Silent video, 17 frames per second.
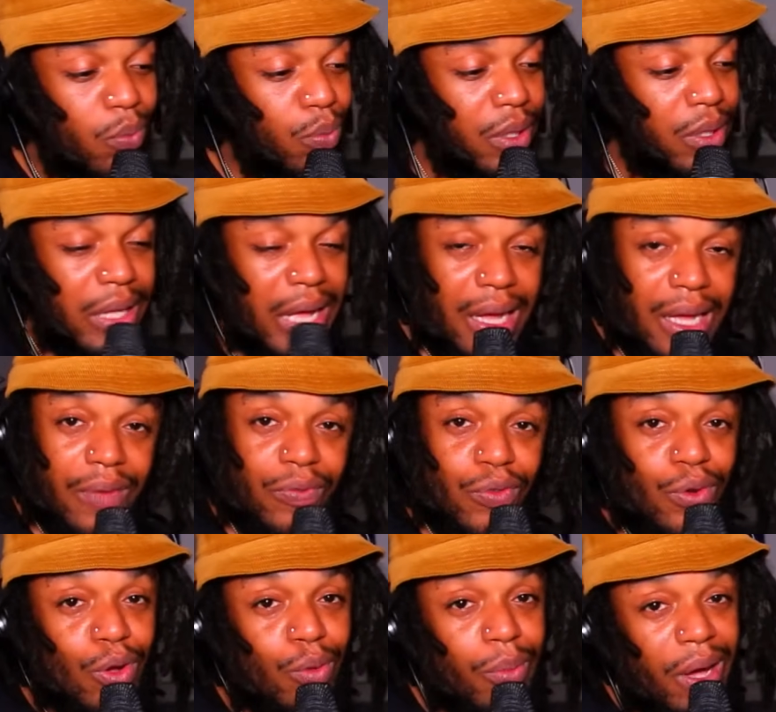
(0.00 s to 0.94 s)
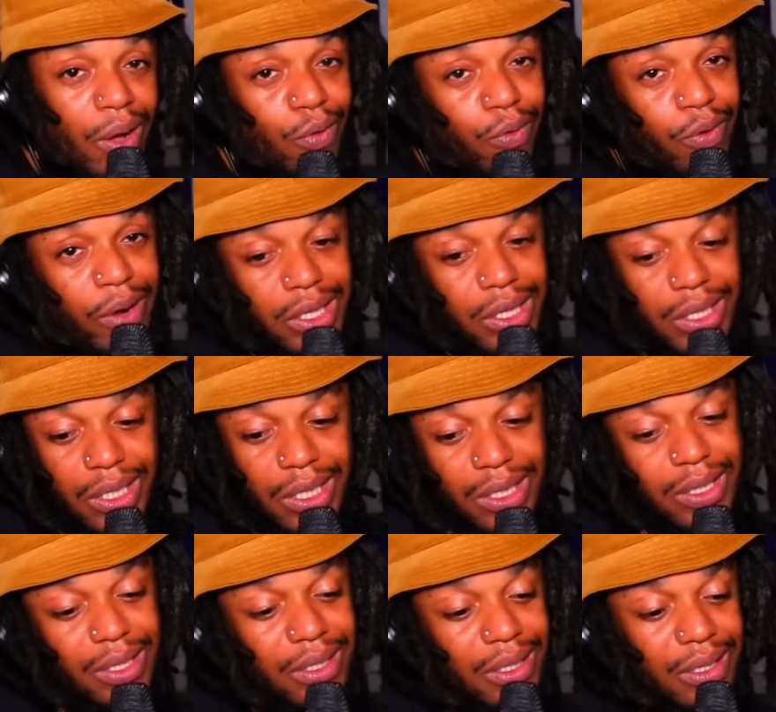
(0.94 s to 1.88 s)
Like, if you know who Michael Franks is,
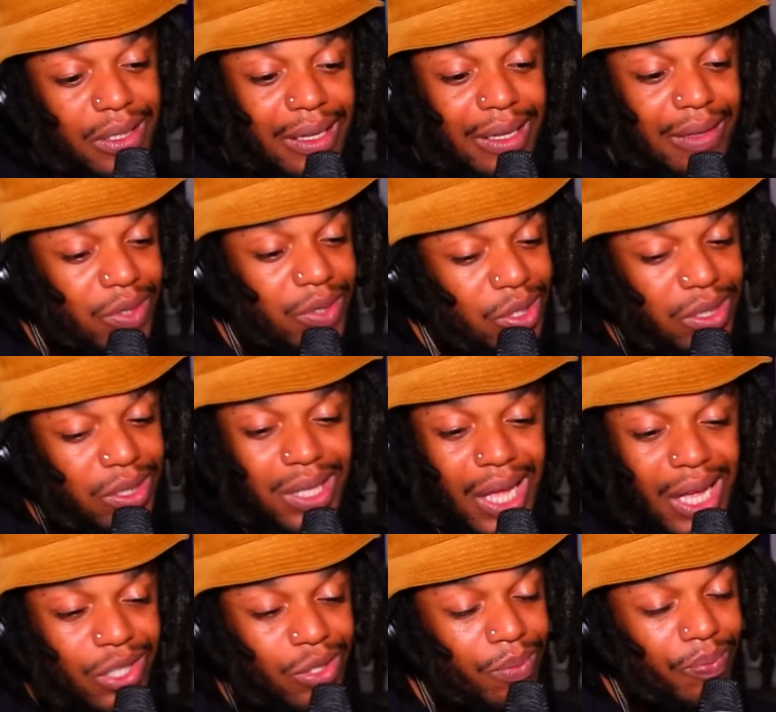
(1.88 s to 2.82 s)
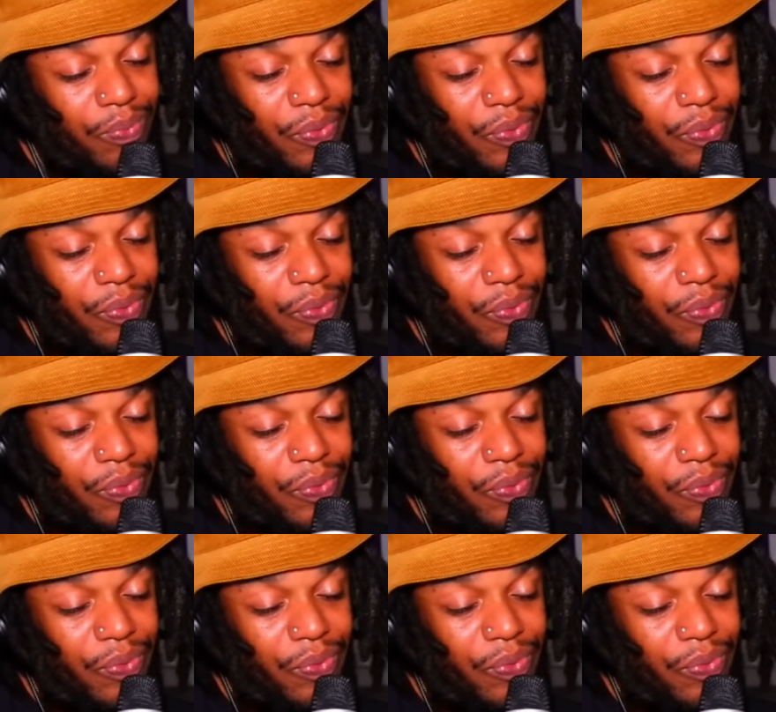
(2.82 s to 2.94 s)
that's